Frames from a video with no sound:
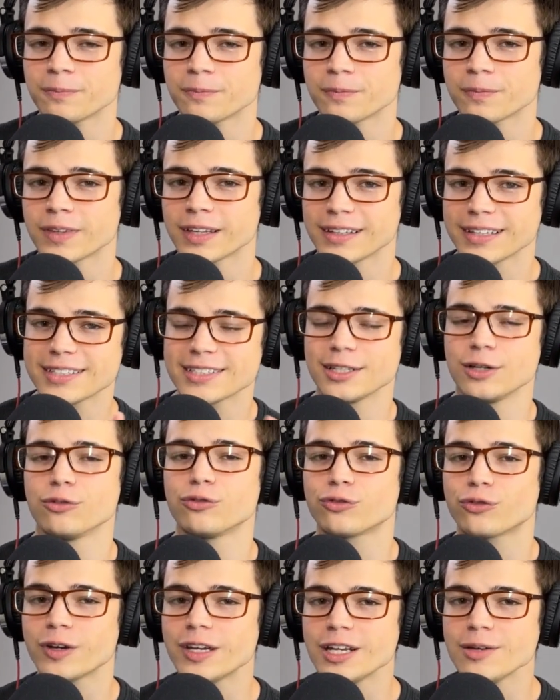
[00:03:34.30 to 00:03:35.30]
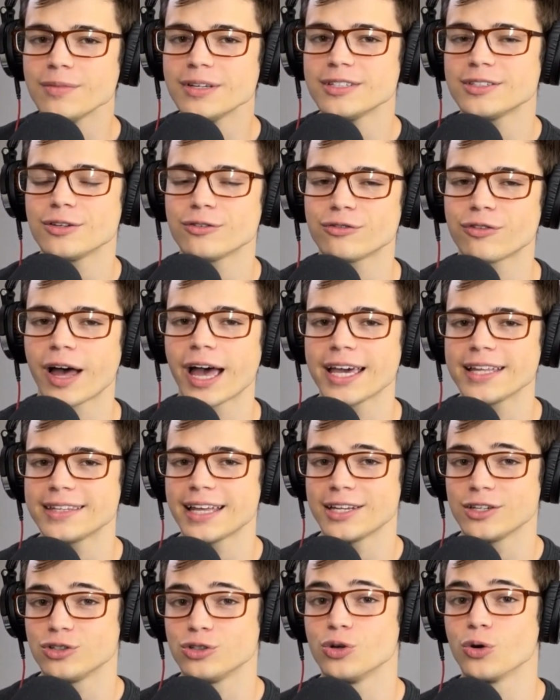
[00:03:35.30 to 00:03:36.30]
is defined
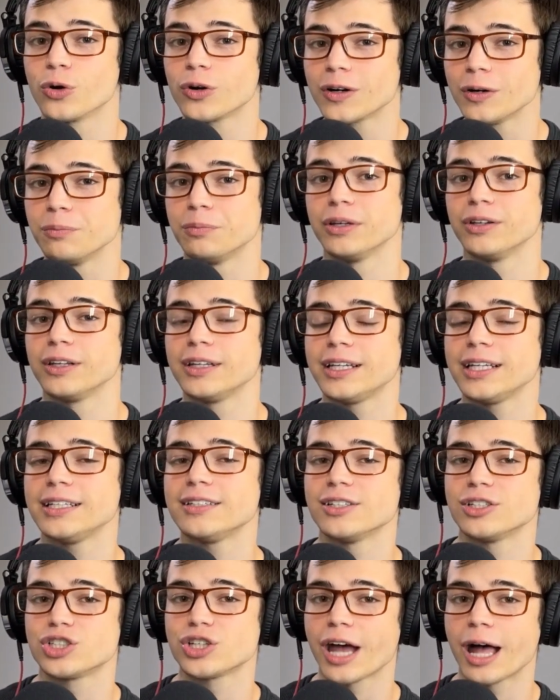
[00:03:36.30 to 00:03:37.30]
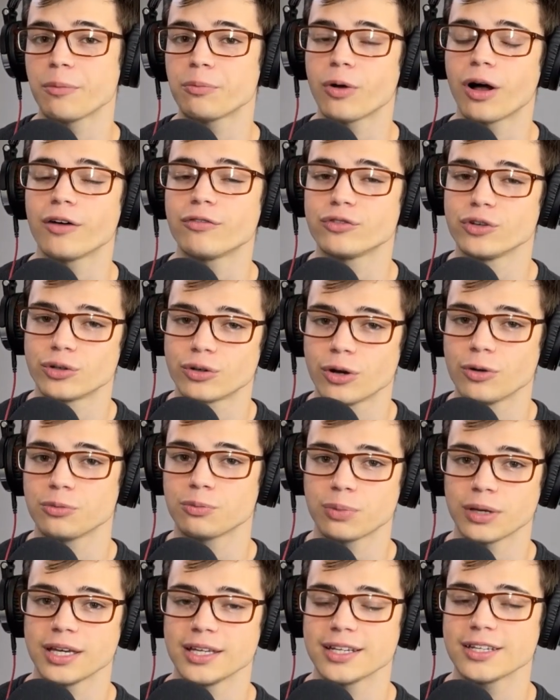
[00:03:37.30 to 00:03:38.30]
as your ability to chop off your own
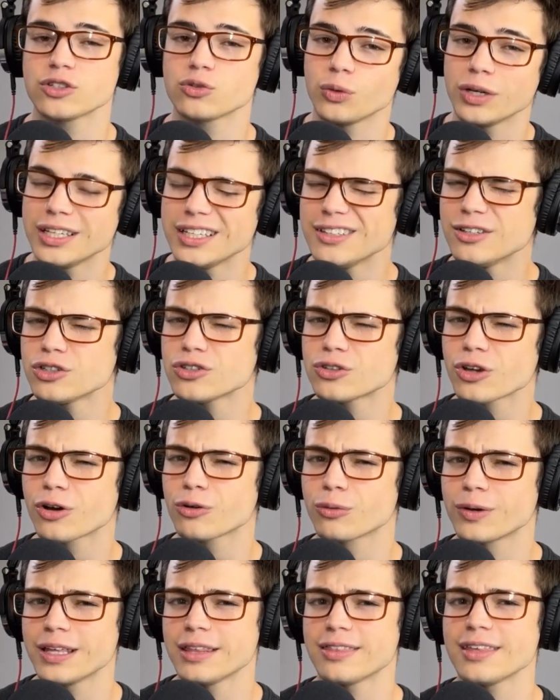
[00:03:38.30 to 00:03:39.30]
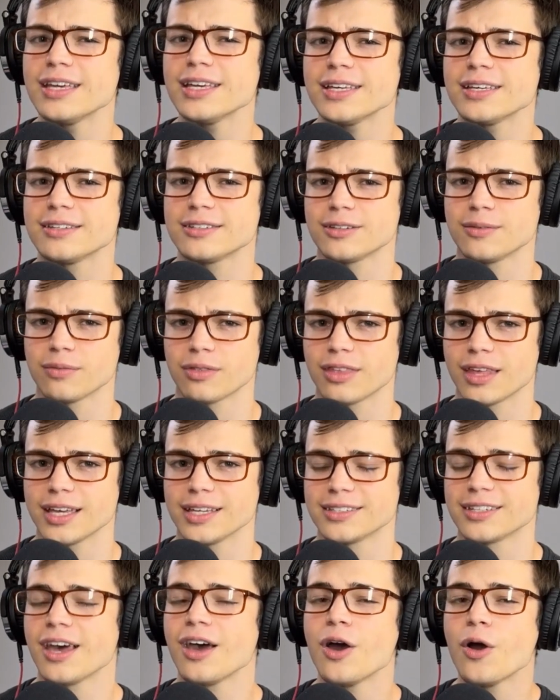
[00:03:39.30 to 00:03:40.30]
penis, we need to start rethinking some
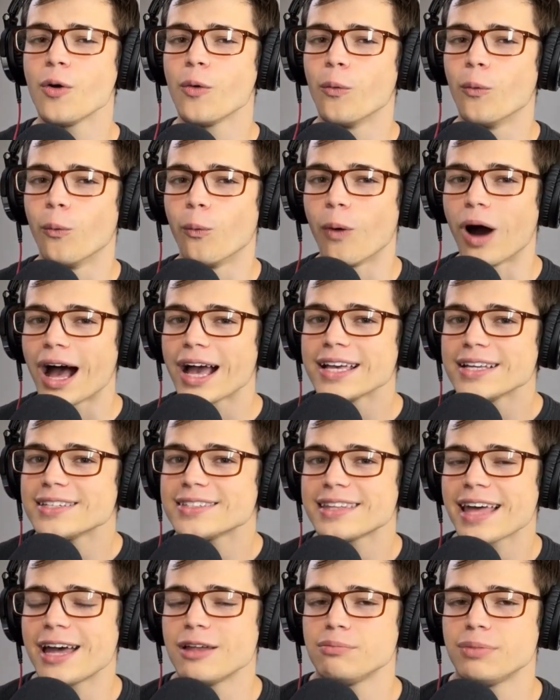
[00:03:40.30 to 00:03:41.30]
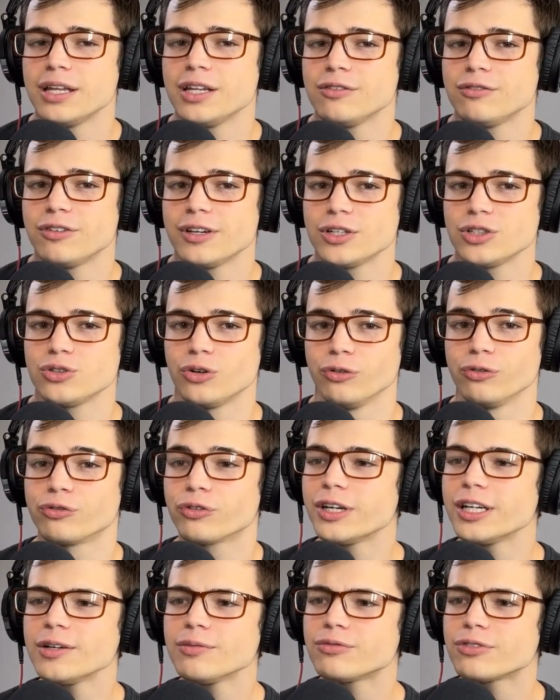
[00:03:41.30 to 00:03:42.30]
things. Why is that beneficial?
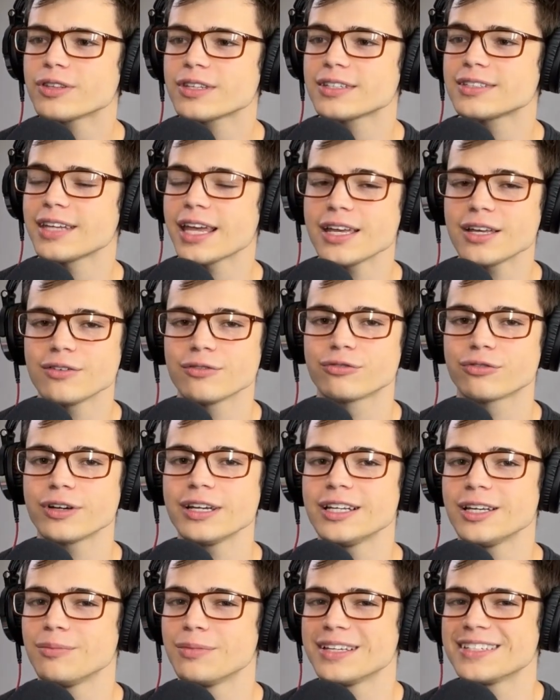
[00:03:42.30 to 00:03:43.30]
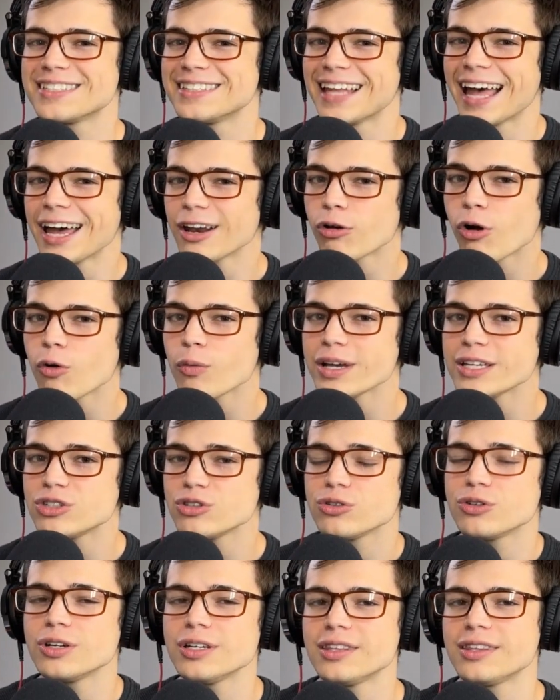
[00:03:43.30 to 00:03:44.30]
Freedom for the sake of freedom is not always
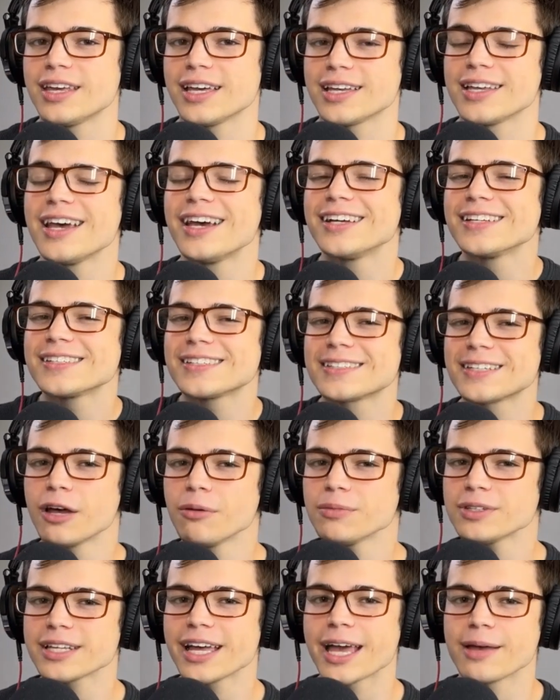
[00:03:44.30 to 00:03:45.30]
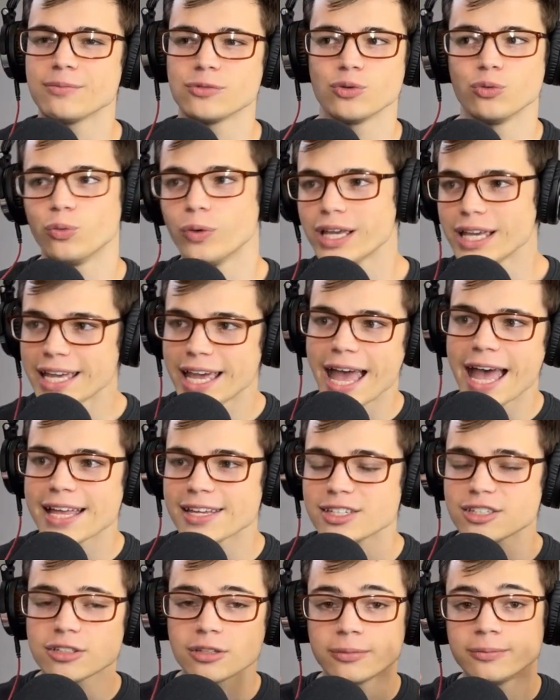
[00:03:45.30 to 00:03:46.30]
a good thing. Sometimes we
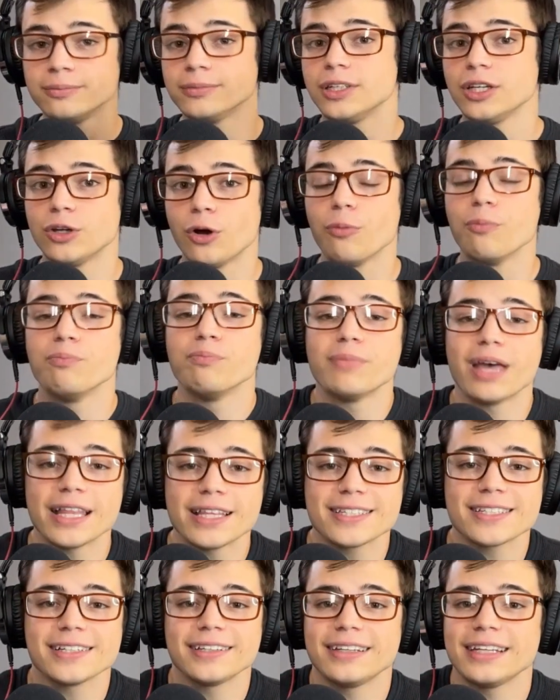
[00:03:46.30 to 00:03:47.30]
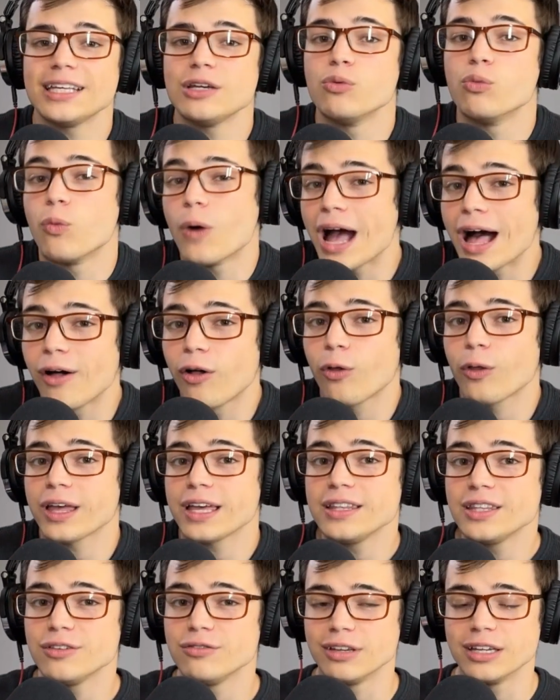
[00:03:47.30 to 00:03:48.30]
as, you know, mentally well
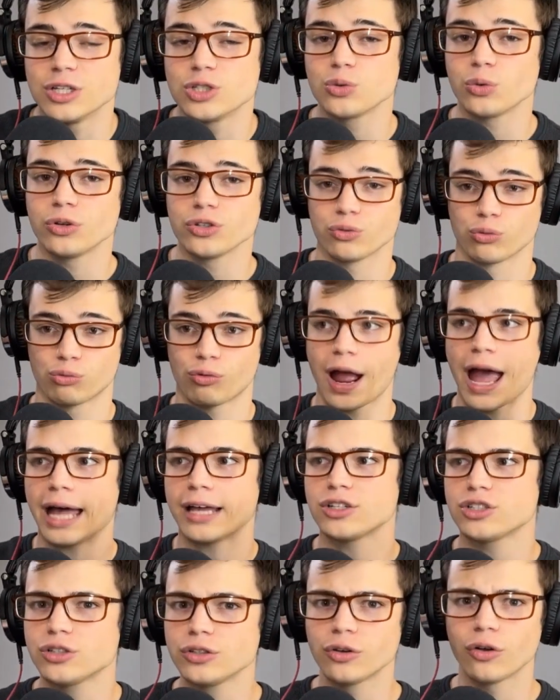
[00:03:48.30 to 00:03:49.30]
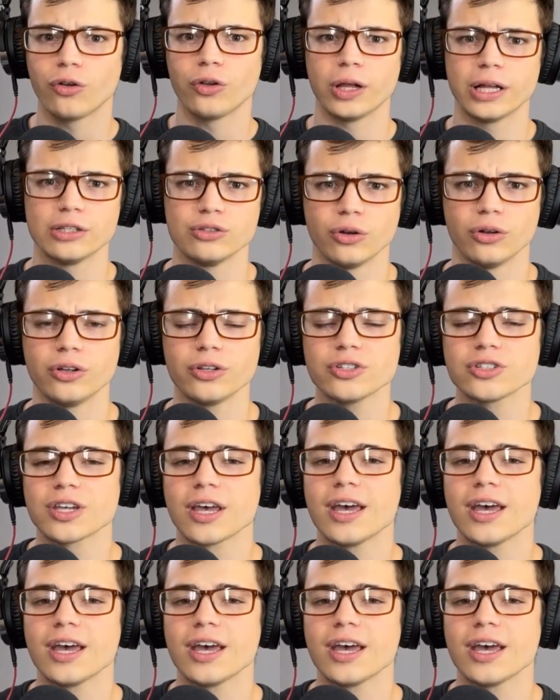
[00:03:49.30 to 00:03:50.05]
individuals, rational adults,